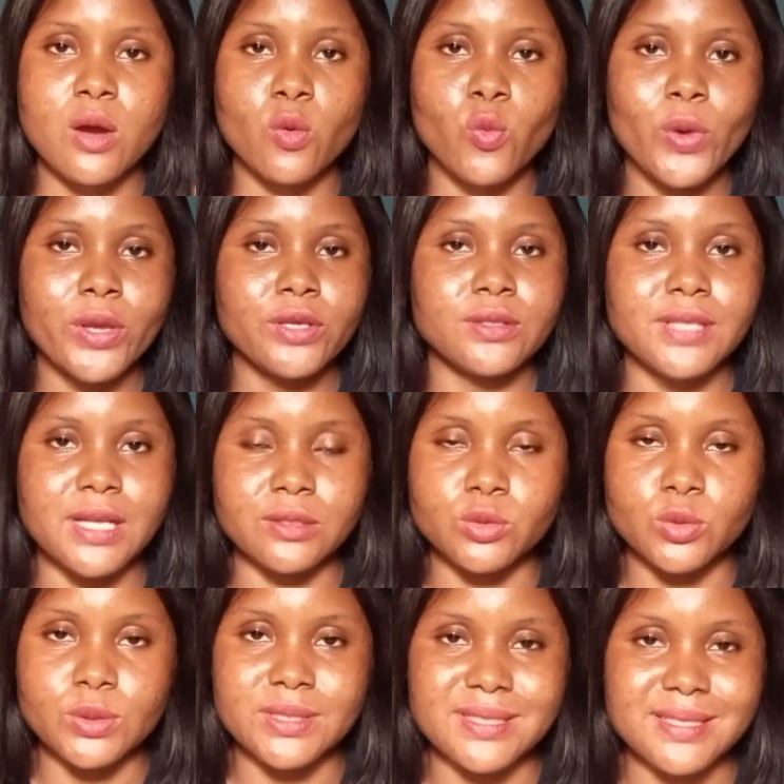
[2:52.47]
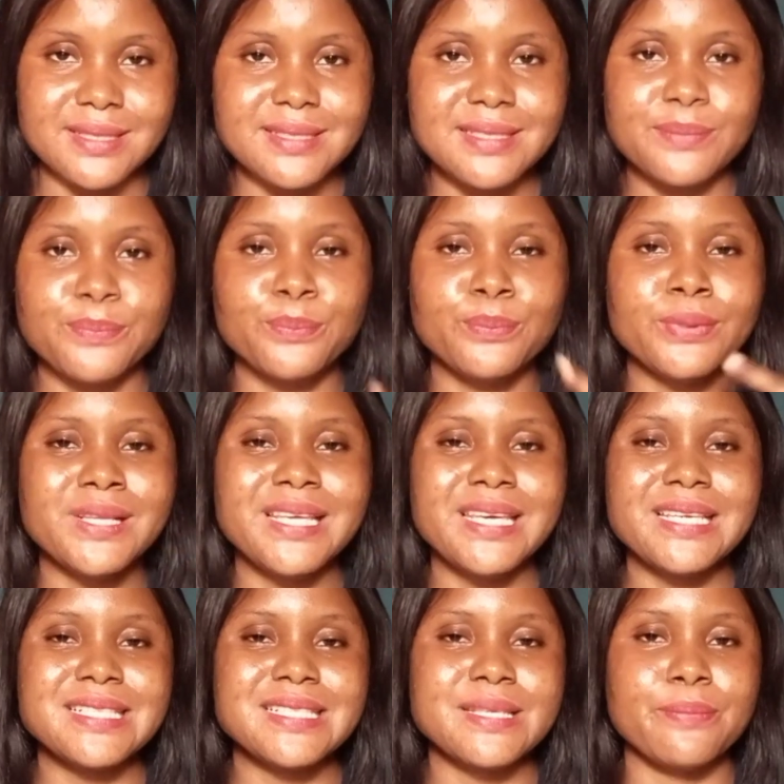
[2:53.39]
When you download it,
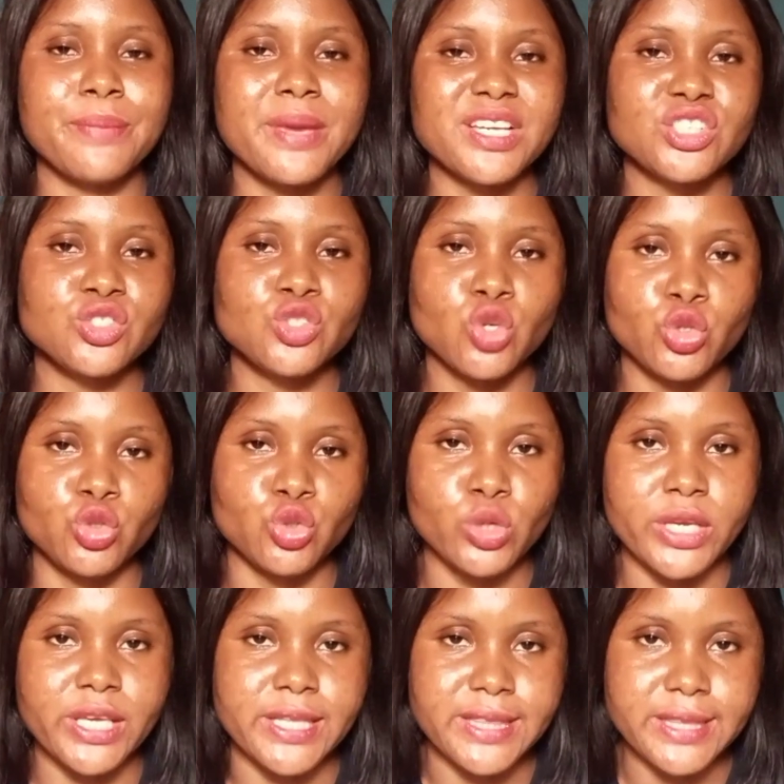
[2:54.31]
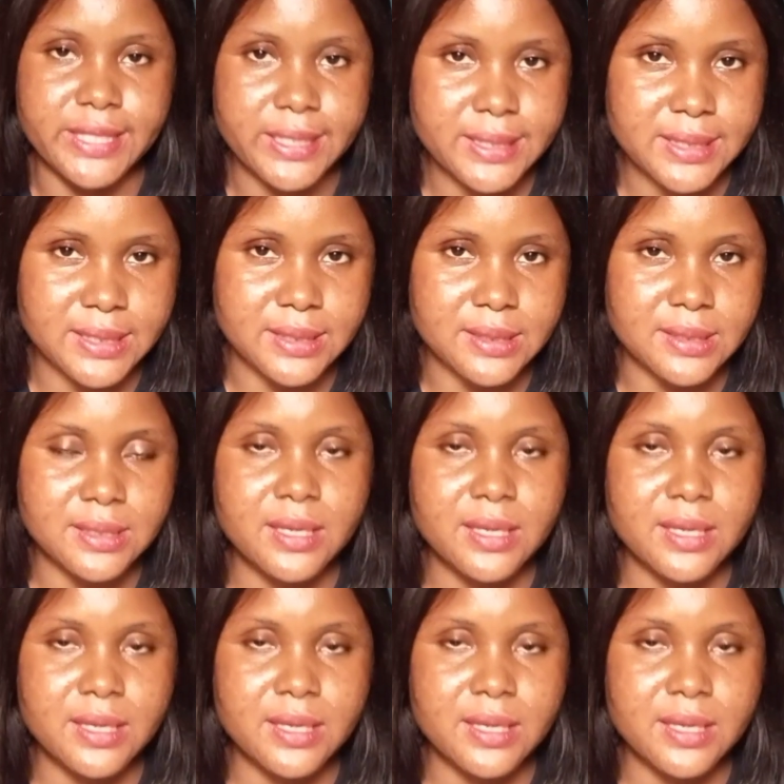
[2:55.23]
please make sure you edit